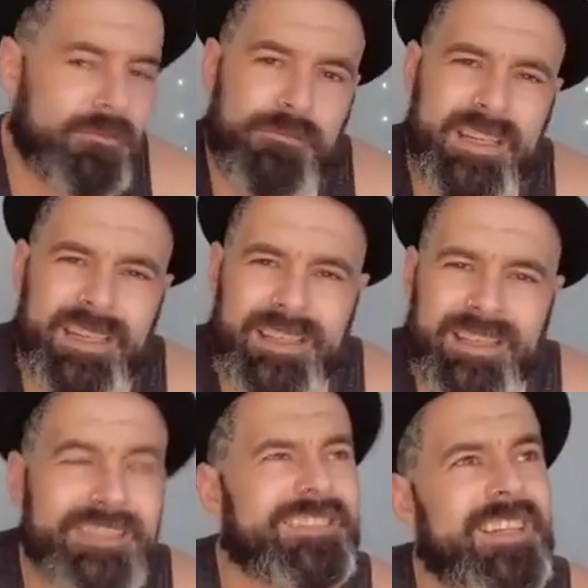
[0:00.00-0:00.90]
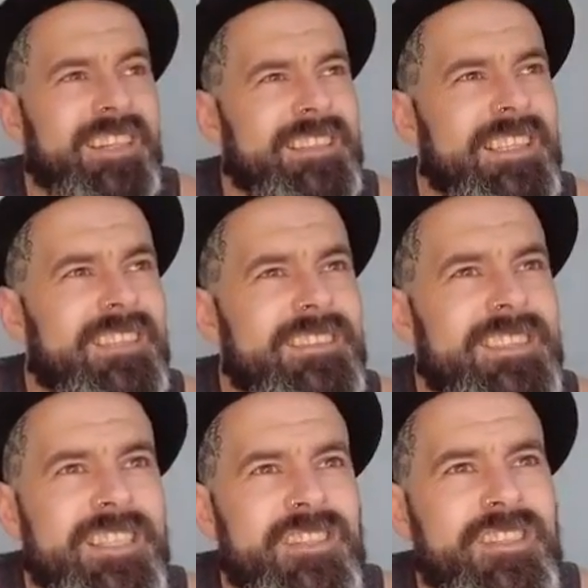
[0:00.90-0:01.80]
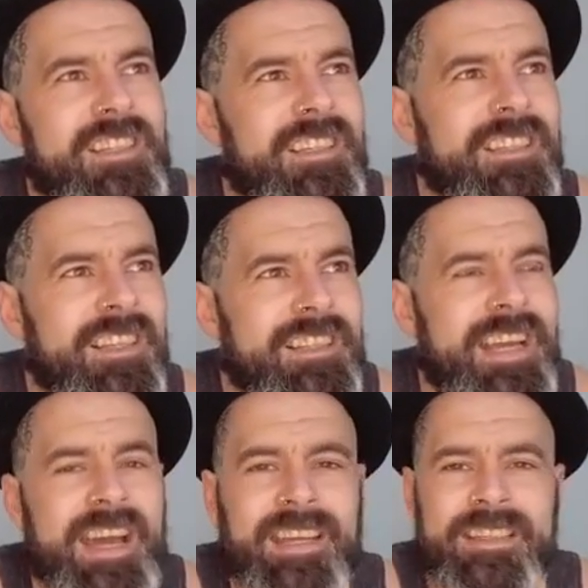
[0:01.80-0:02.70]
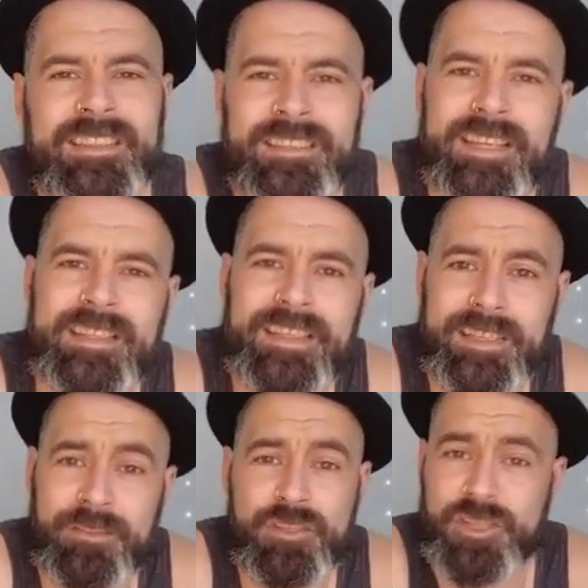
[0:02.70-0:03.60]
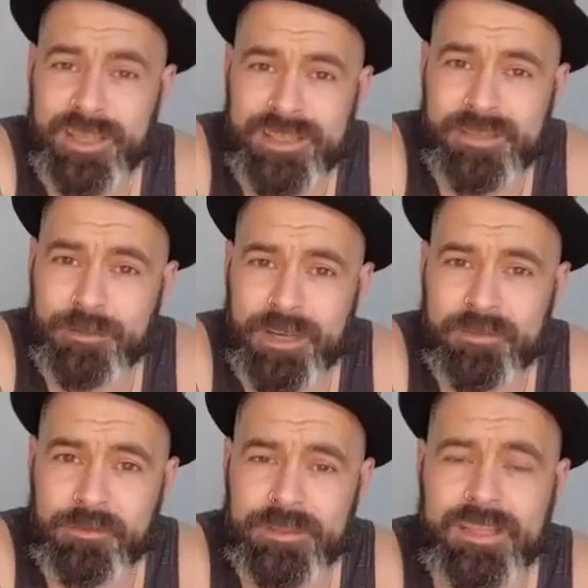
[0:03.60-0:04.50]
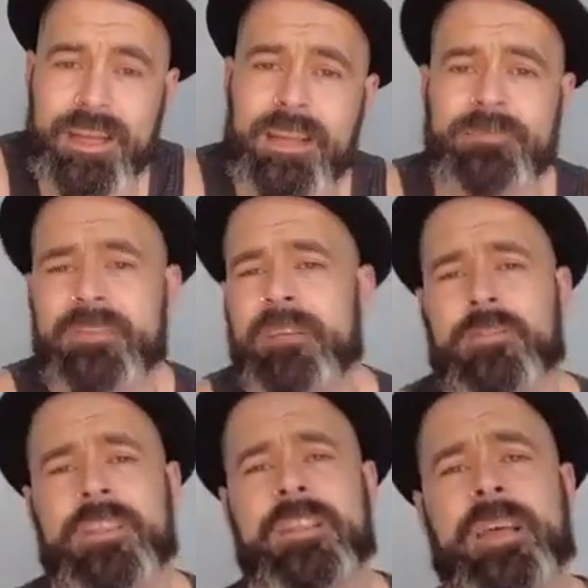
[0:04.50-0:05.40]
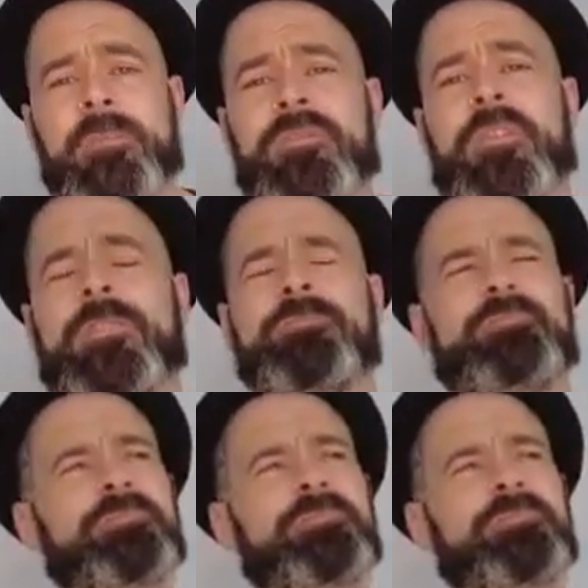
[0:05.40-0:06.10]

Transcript: Really, a girl ditched a guy, and then he's shitty to her afterwards. Like, I've never heard of that before.